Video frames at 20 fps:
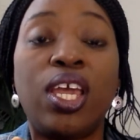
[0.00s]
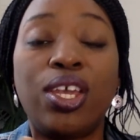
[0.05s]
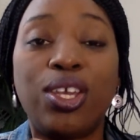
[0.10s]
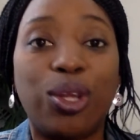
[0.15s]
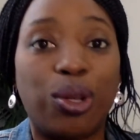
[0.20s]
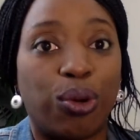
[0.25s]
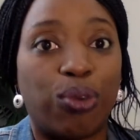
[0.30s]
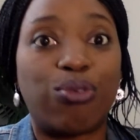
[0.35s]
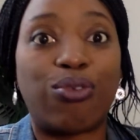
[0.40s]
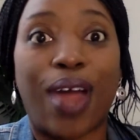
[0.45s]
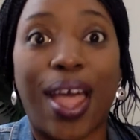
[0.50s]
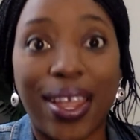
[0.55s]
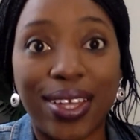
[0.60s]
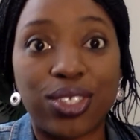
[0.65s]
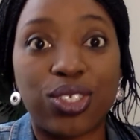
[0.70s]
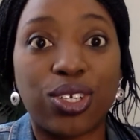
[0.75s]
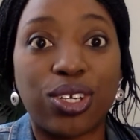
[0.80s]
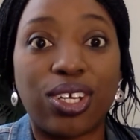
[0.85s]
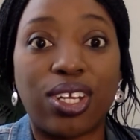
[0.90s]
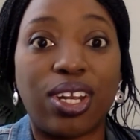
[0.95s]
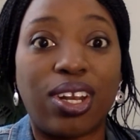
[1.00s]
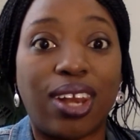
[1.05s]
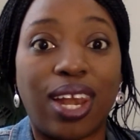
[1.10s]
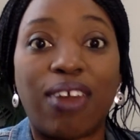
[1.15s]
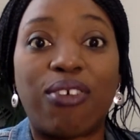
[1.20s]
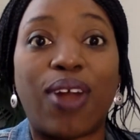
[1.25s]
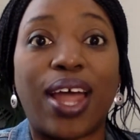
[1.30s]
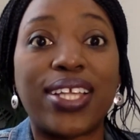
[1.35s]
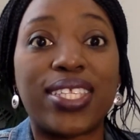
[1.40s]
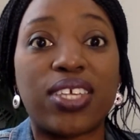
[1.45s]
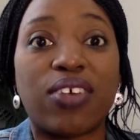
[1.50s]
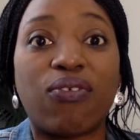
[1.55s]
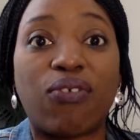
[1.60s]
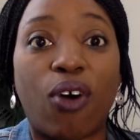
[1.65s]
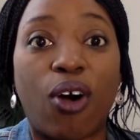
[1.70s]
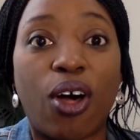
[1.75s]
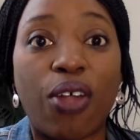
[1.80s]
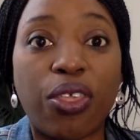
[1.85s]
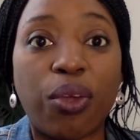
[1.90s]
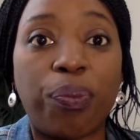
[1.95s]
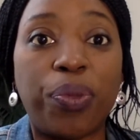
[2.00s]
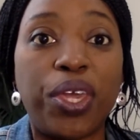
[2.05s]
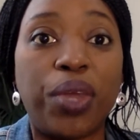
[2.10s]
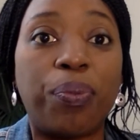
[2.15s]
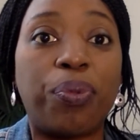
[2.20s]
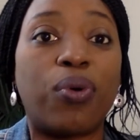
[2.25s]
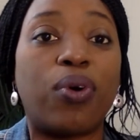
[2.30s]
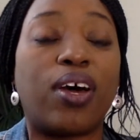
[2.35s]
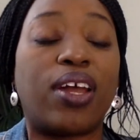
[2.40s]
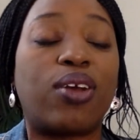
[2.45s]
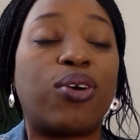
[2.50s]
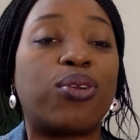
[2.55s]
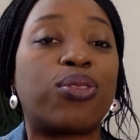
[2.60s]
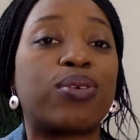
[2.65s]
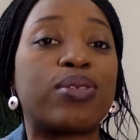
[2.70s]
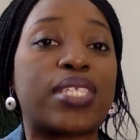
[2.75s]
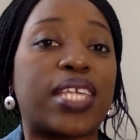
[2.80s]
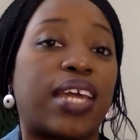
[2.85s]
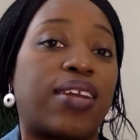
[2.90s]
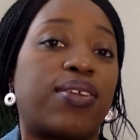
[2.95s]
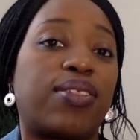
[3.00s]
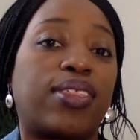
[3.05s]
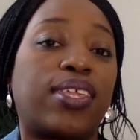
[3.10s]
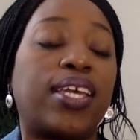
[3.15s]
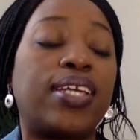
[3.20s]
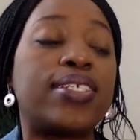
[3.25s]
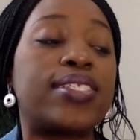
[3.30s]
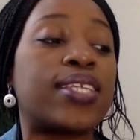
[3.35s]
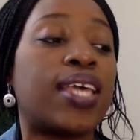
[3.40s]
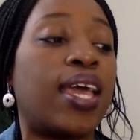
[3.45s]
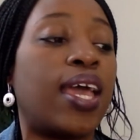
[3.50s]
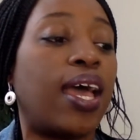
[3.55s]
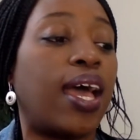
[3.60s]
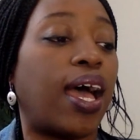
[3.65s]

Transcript: writing for other people and all those kind of things,